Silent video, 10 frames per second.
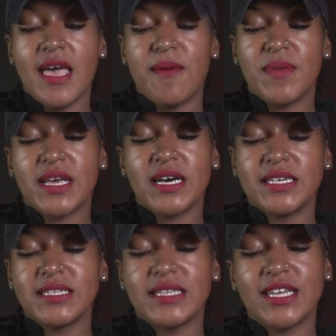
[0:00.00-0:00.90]
And
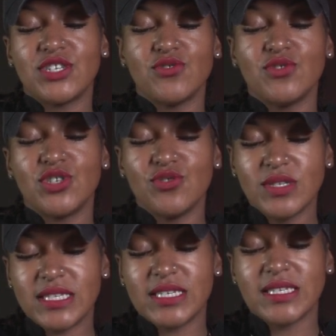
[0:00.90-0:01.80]
because they do
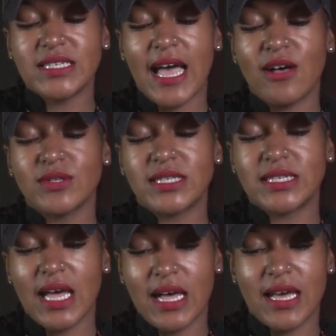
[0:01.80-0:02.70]
use this
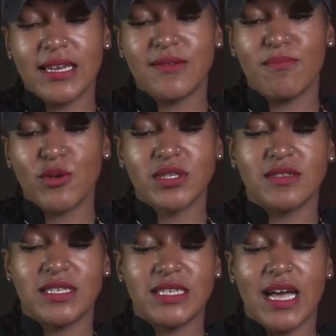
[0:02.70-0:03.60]
outside most
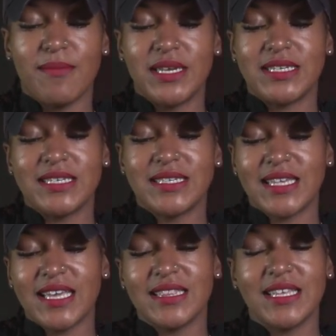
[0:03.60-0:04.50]
of the time, it does
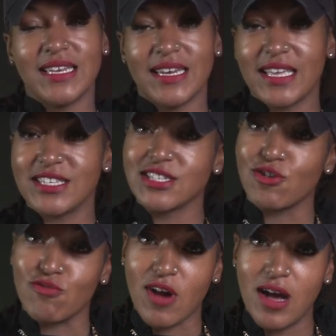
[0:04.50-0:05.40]
say lean it against a
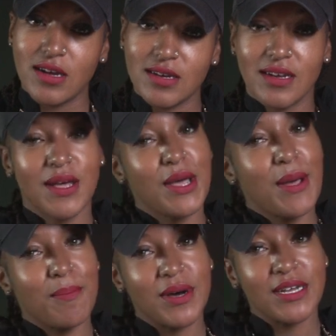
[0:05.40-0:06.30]
rock,
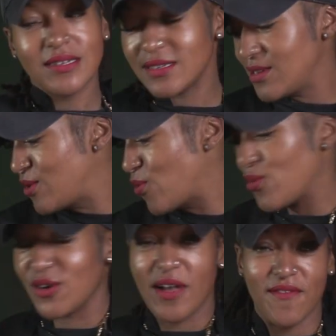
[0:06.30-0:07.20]
but
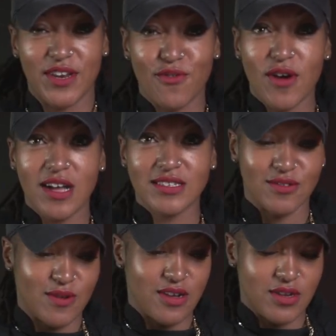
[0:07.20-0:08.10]
we don't have any rocks
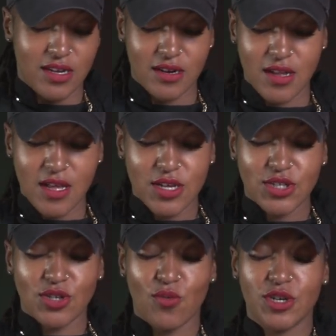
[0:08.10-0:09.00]
around here.
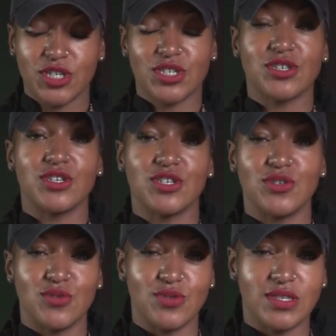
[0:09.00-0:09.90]
So we're just going to
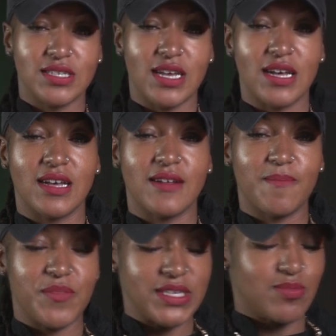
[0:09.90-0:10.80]
use
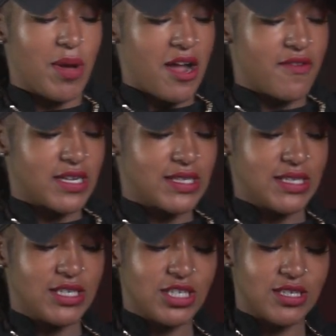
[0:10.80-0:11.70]
this Pyrex
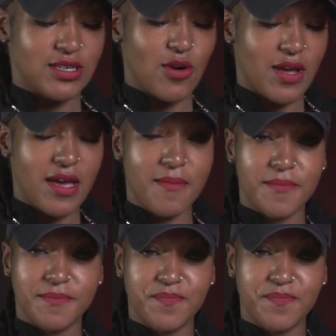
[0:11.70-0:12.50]
dish. Okay.